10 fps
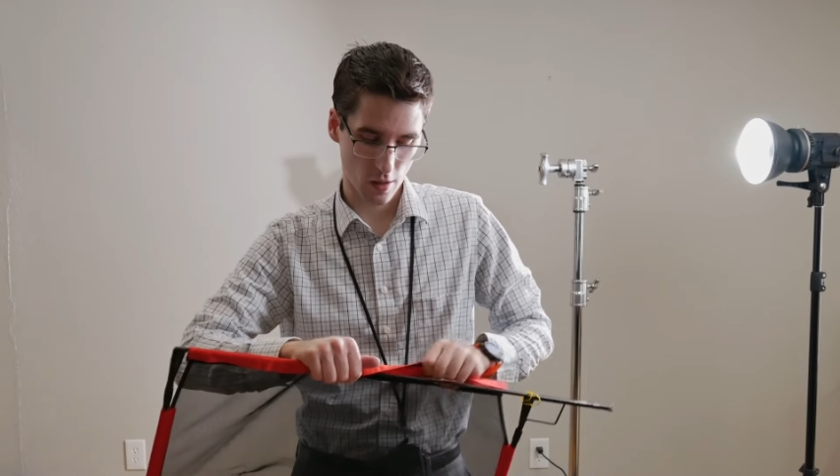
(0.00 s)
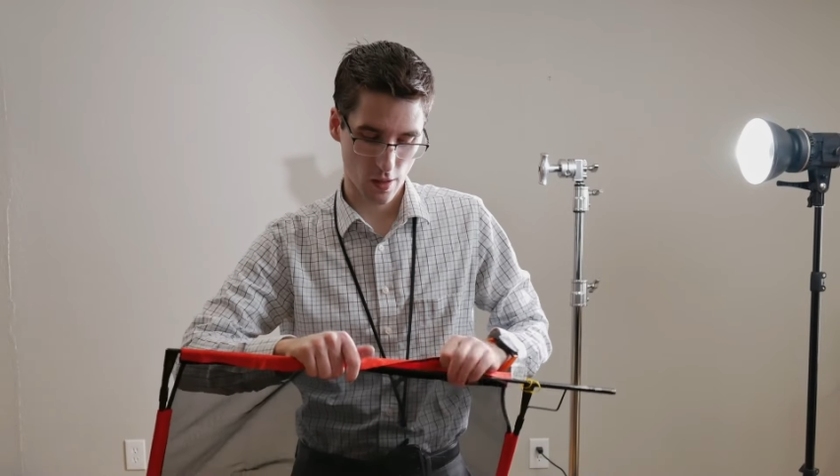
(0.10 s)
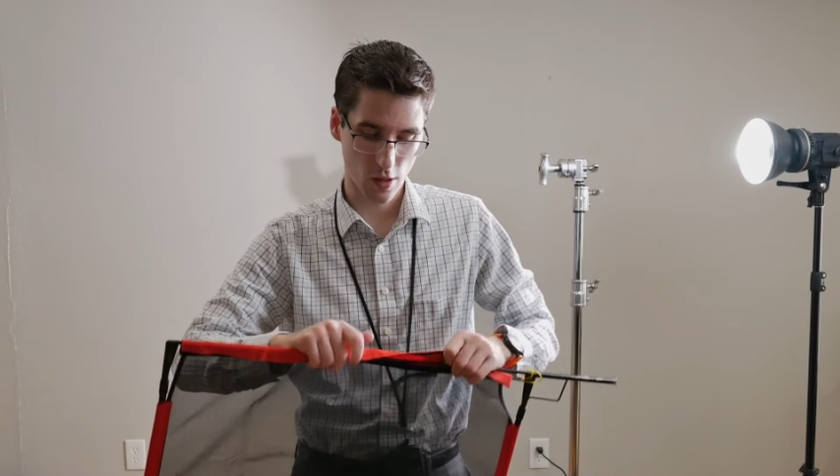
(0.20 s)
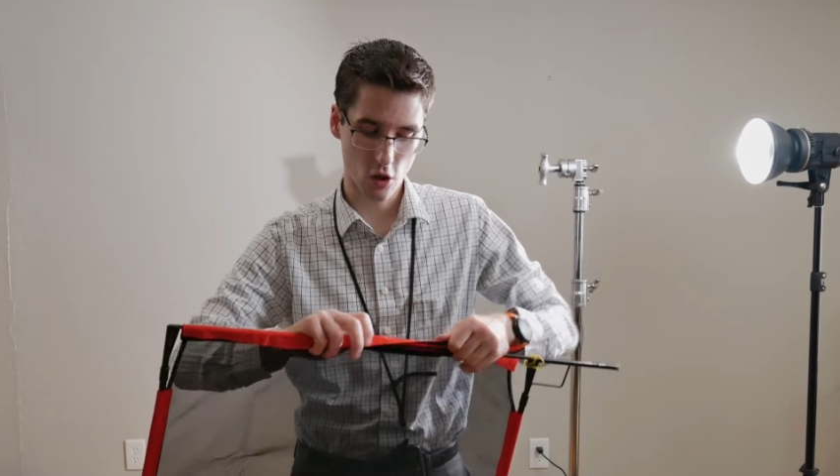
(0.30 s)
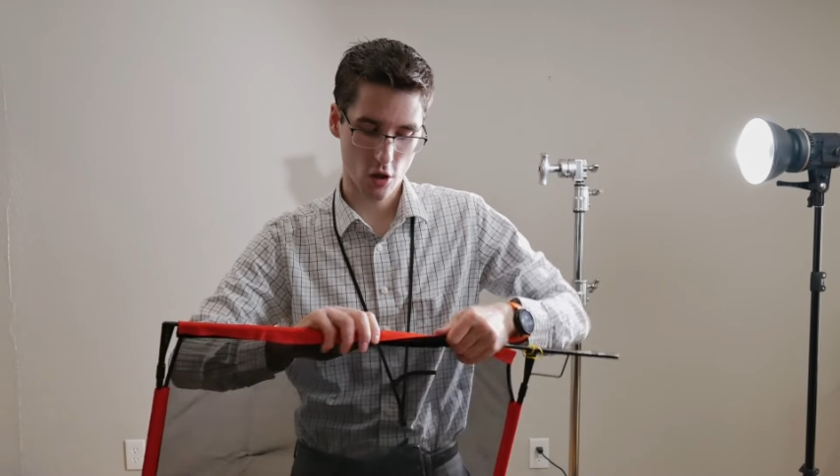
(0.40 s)

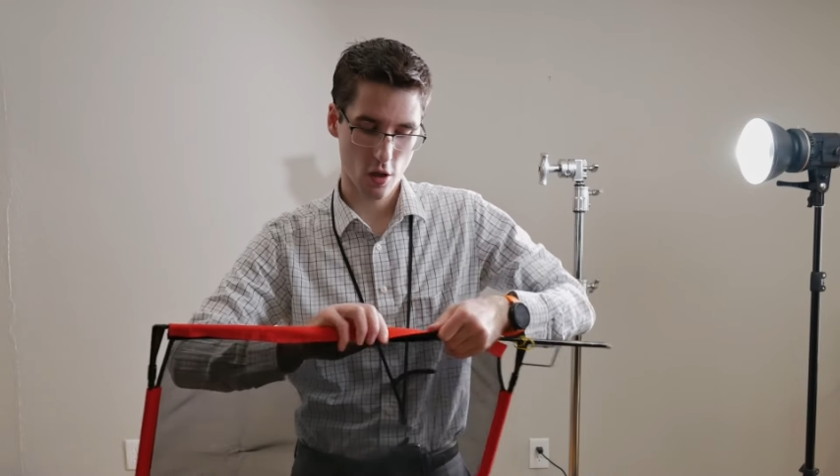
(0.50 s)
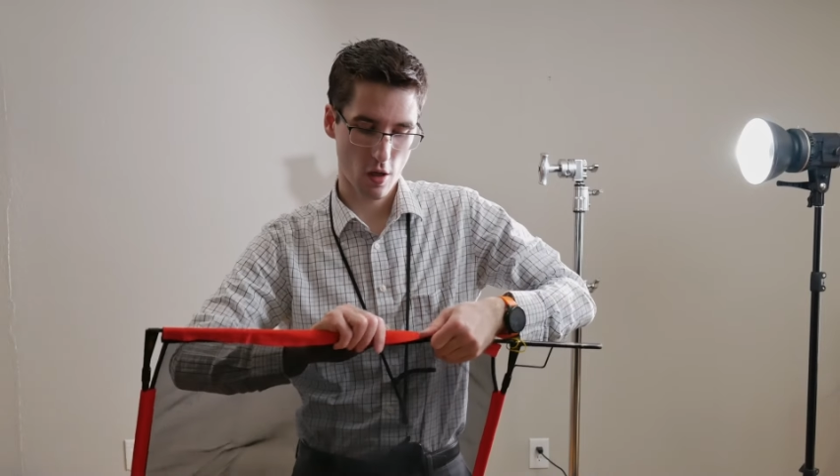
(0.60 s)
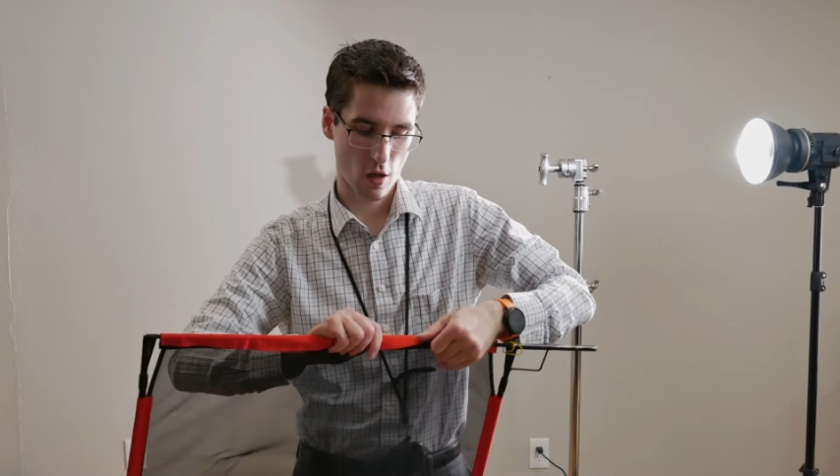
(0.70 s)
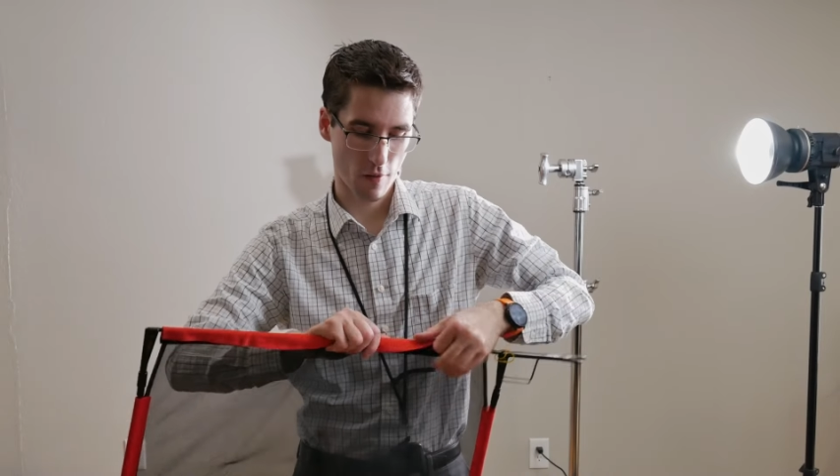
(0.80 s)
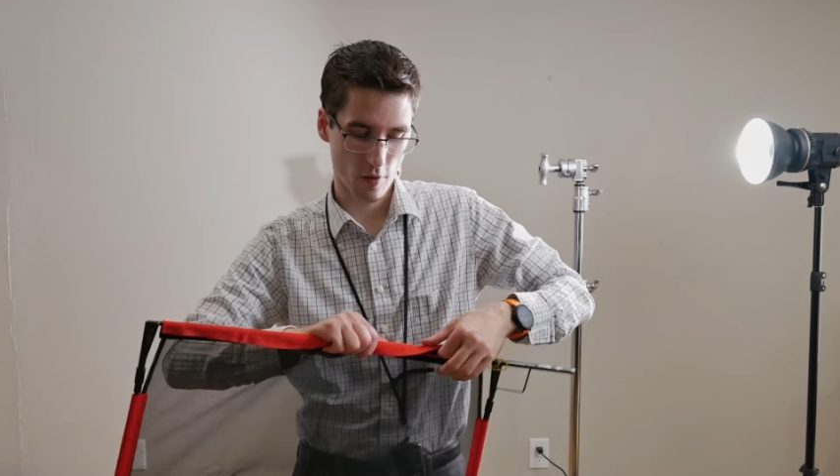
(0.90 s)
each
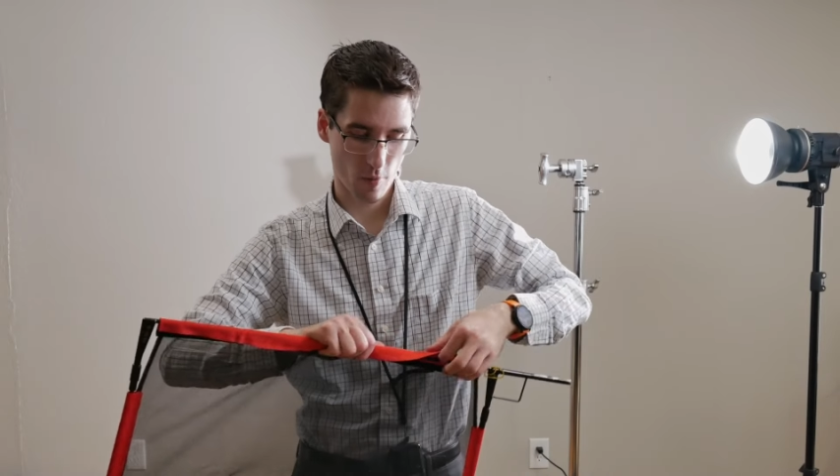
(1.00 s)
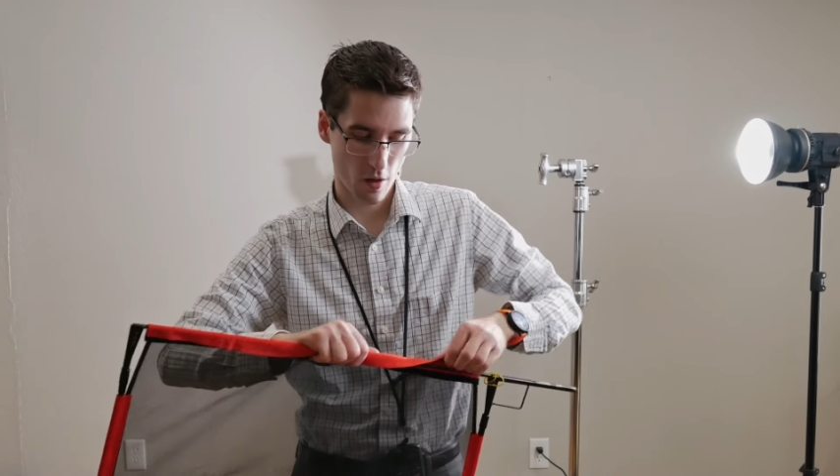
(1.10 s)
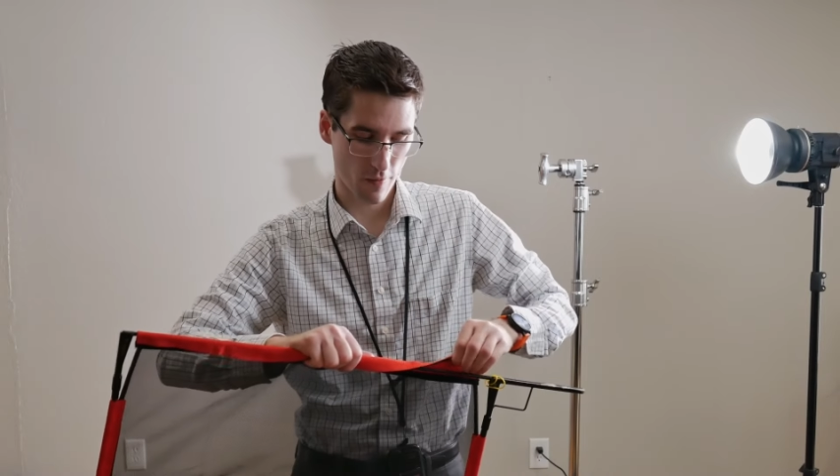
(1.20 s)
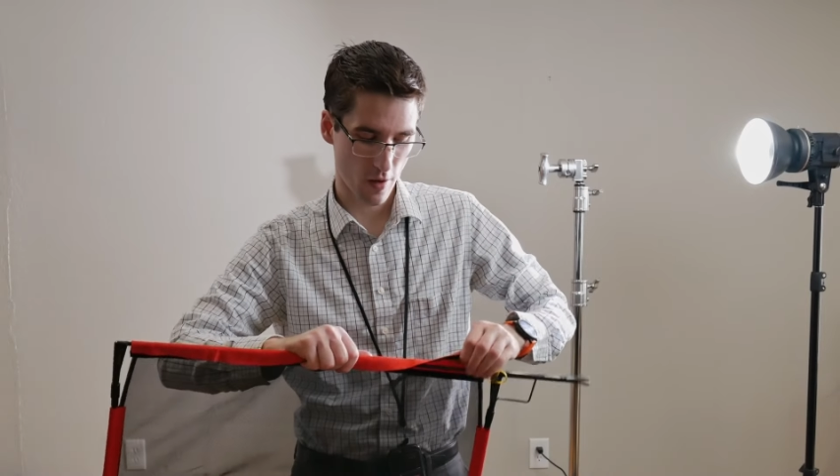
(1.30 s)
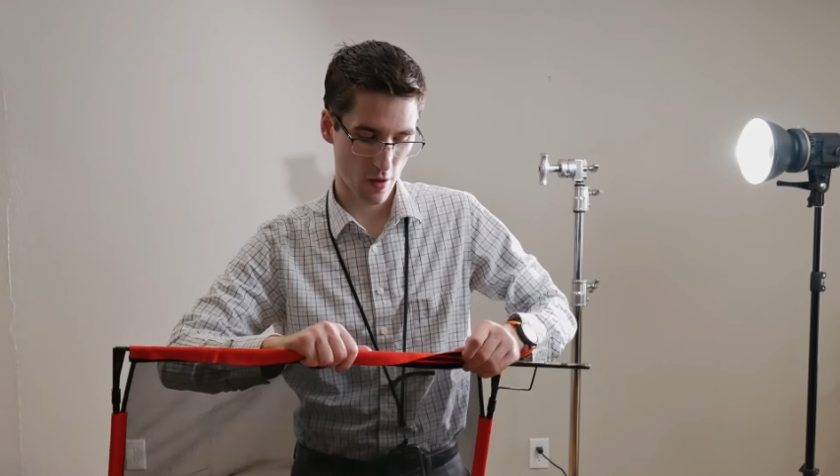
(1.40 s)
of your
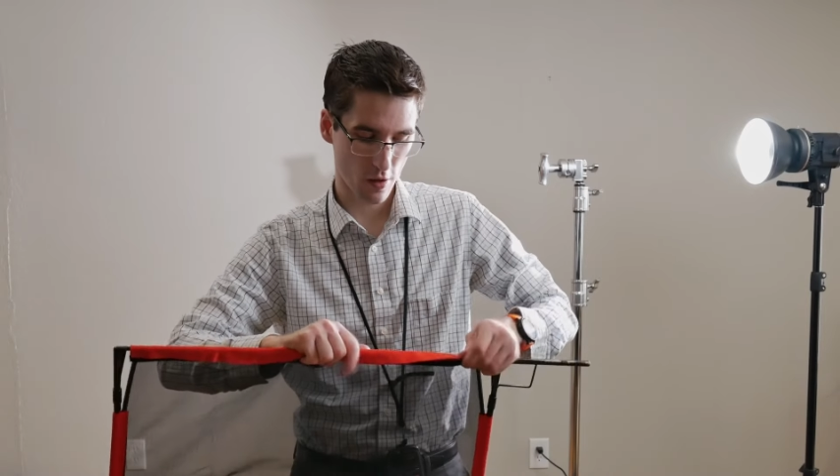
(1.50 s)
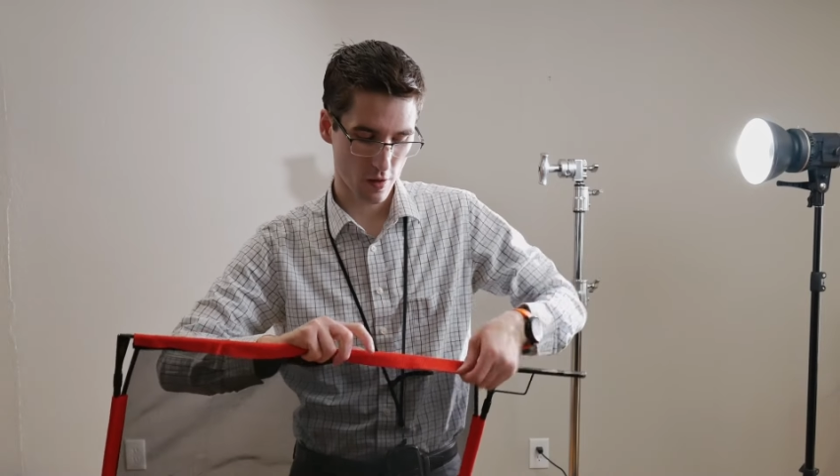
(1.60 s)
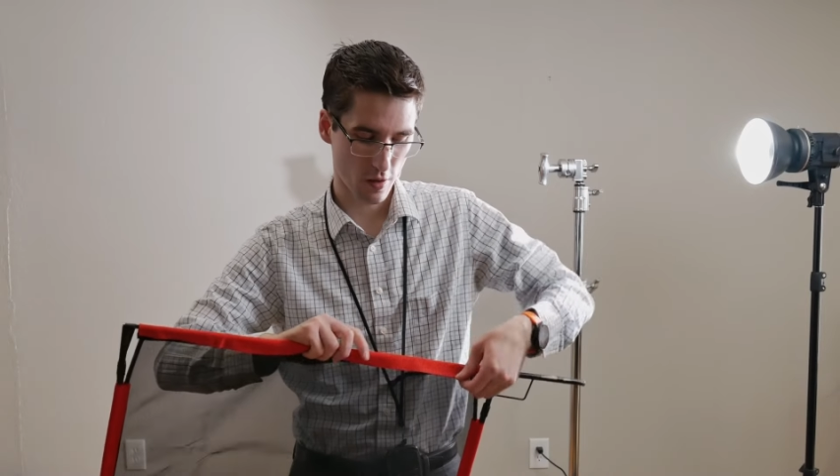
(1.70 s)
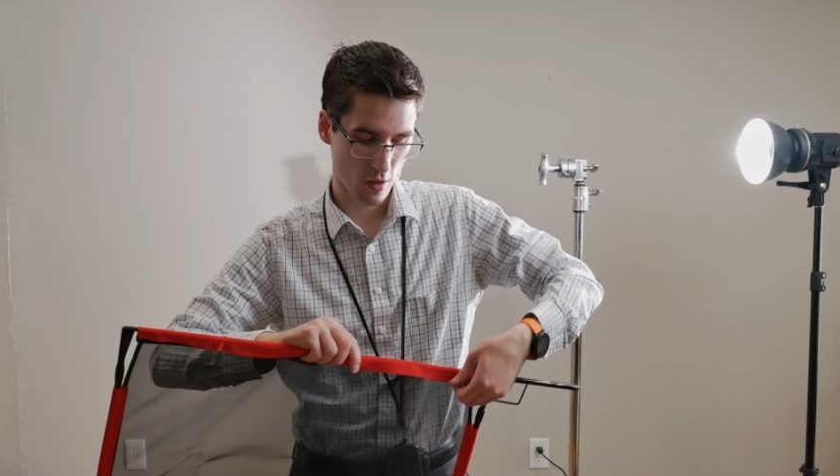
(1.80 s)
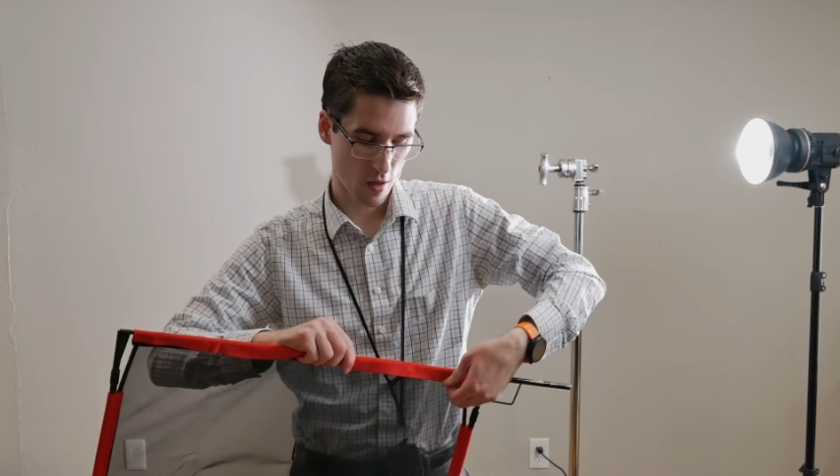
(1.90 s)

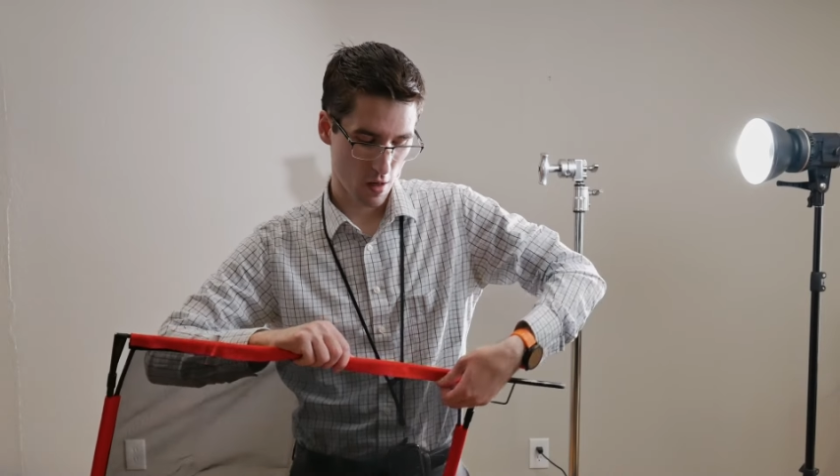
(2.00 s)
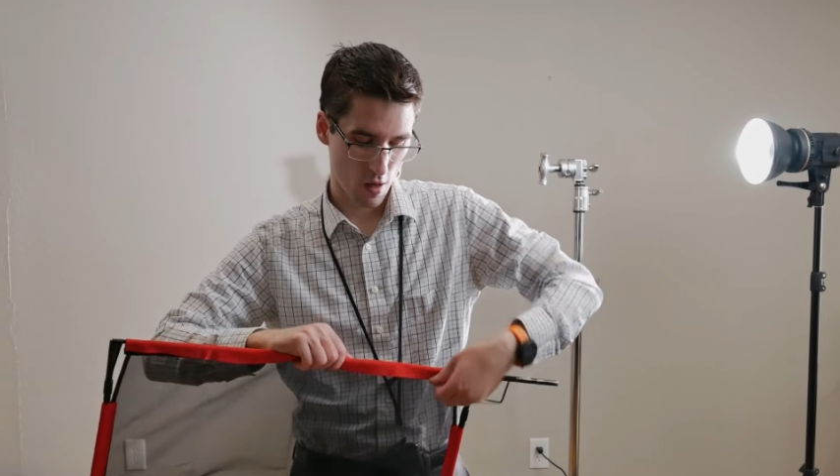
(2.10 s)
modifiers.